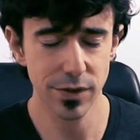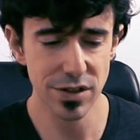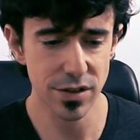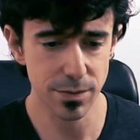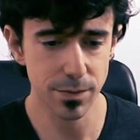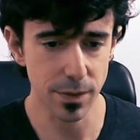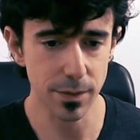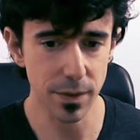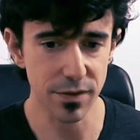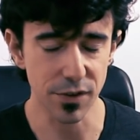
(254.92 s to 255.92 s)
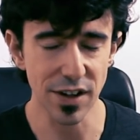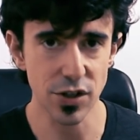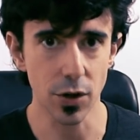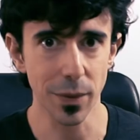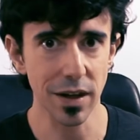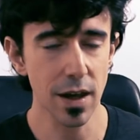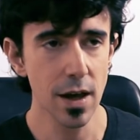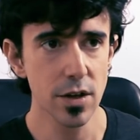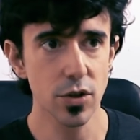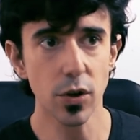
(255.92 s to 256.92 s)
this is a friend told me.
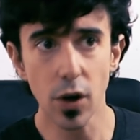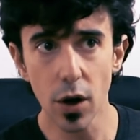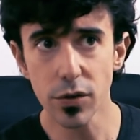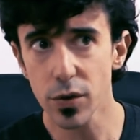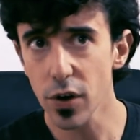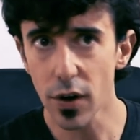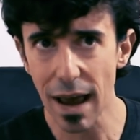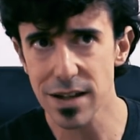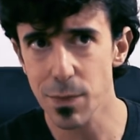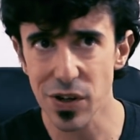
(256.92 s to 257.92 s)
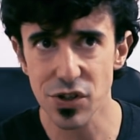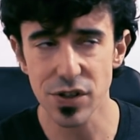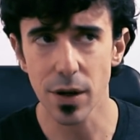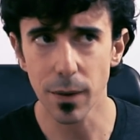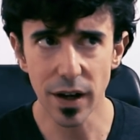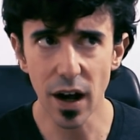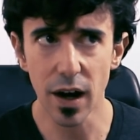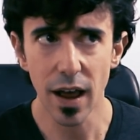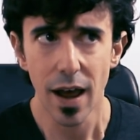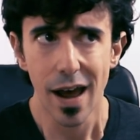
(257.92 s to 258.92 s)
So you go through your ex pictures and
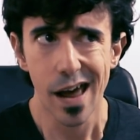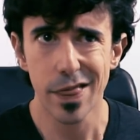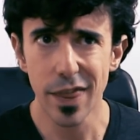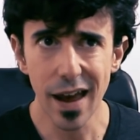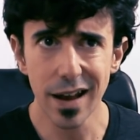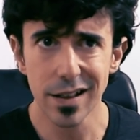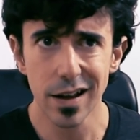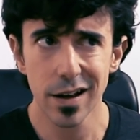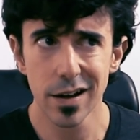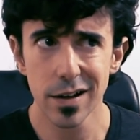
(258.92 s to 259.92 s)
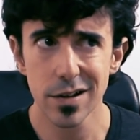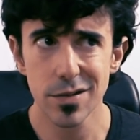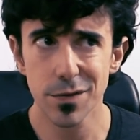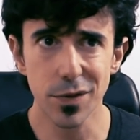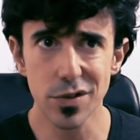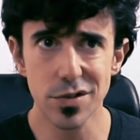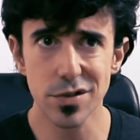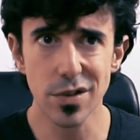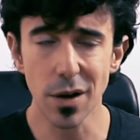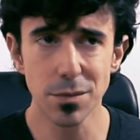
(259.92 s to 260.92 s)
whatnot, and then for
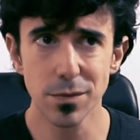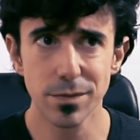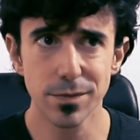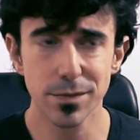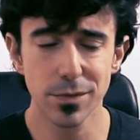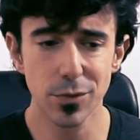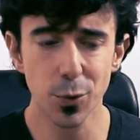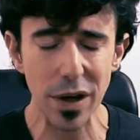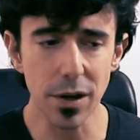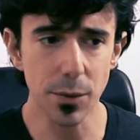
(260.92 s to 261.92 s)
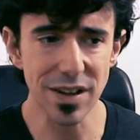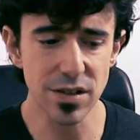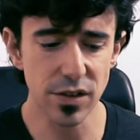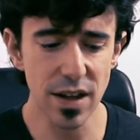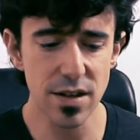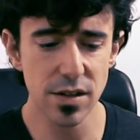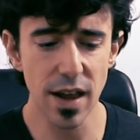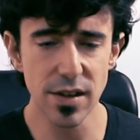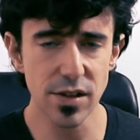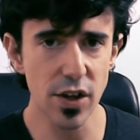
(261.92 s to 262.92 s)
some weird reason
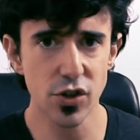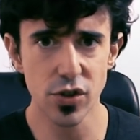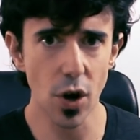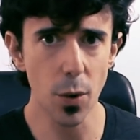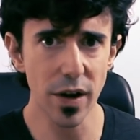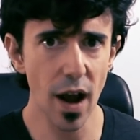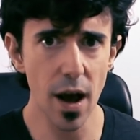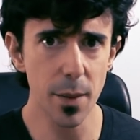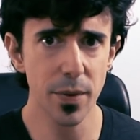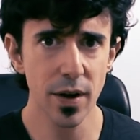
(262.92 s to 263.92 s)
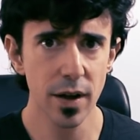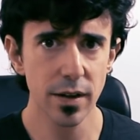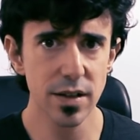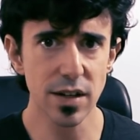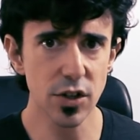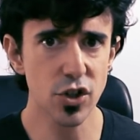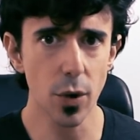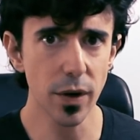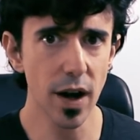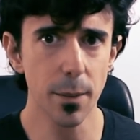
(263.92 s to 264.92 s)
they start showing up. They start
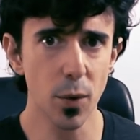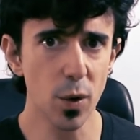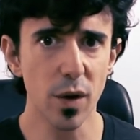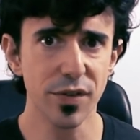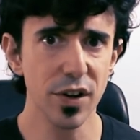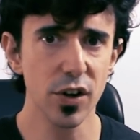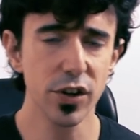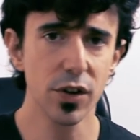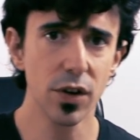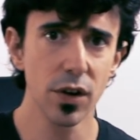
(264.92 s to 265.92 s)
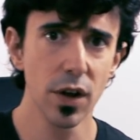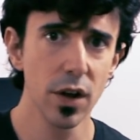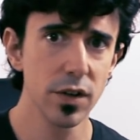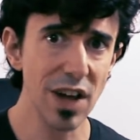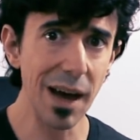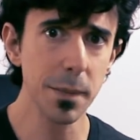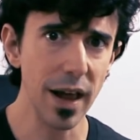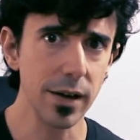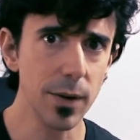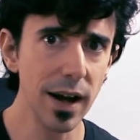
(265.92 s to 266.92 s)
showing up more often on your
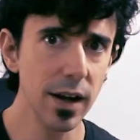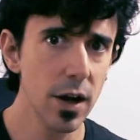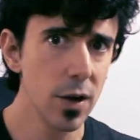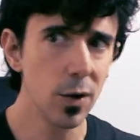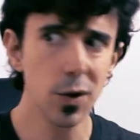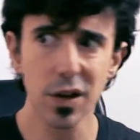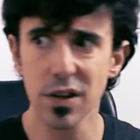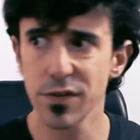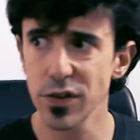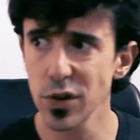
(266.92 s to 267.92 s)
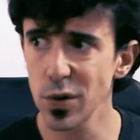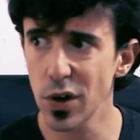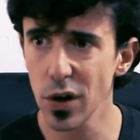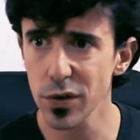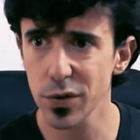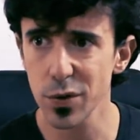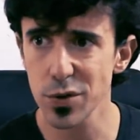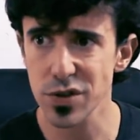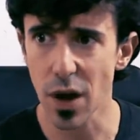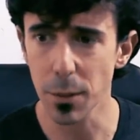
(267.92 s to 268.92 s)
timeline, right? Or if you go
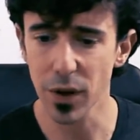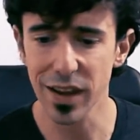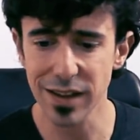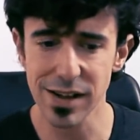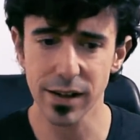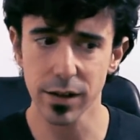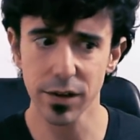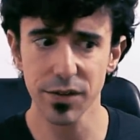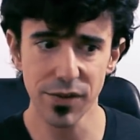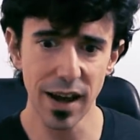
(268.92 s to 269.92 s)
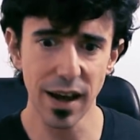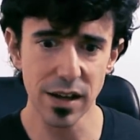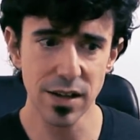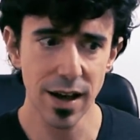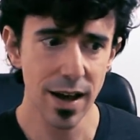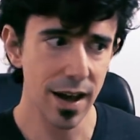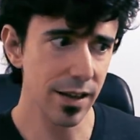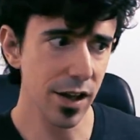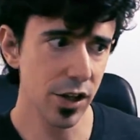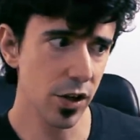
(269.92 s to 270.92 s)
through some political debate
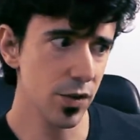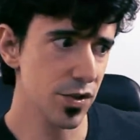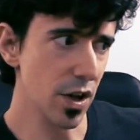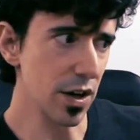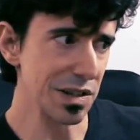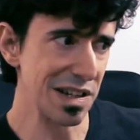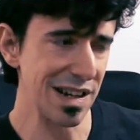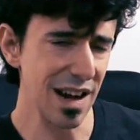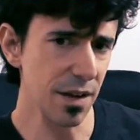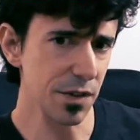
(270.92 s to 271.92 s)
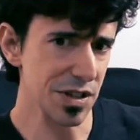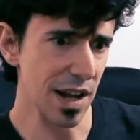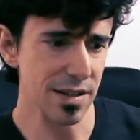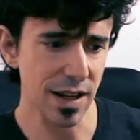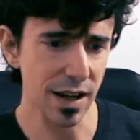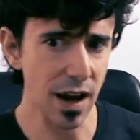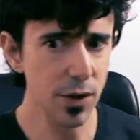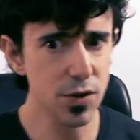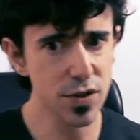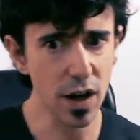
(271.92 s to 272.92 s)
and then you start seeing advertising, and now
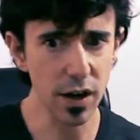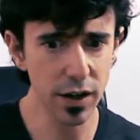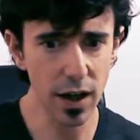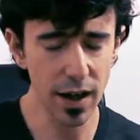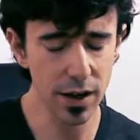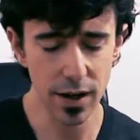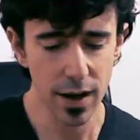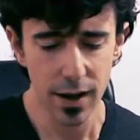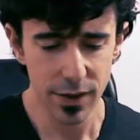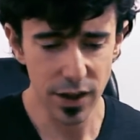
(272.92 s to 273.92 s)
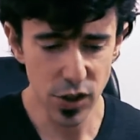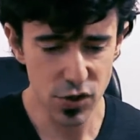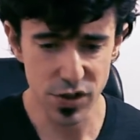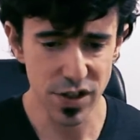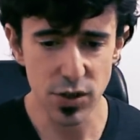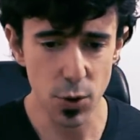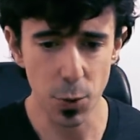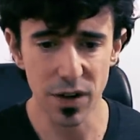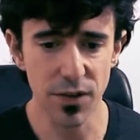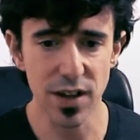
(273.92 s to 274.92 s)
you start, and then you just need to
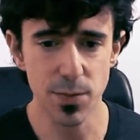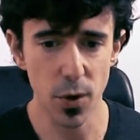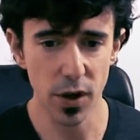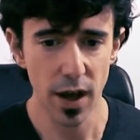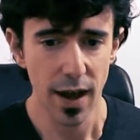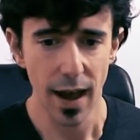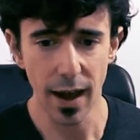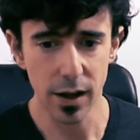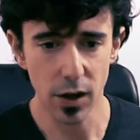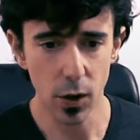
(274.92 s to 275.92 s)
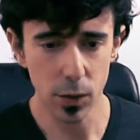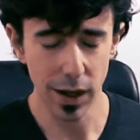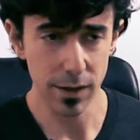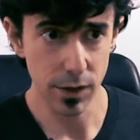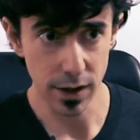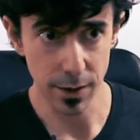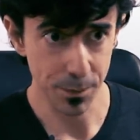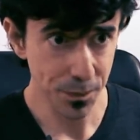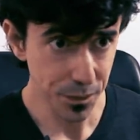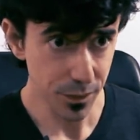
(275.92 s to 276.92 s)
quit Facebook and go live in a,